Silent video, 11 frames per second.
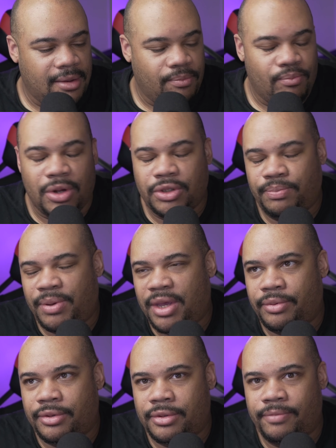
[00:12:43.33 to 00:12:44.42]
Most
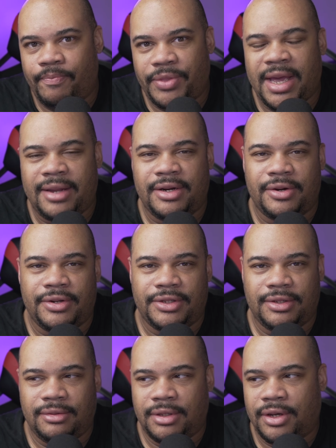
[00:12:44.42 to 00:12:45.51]
people that I notice,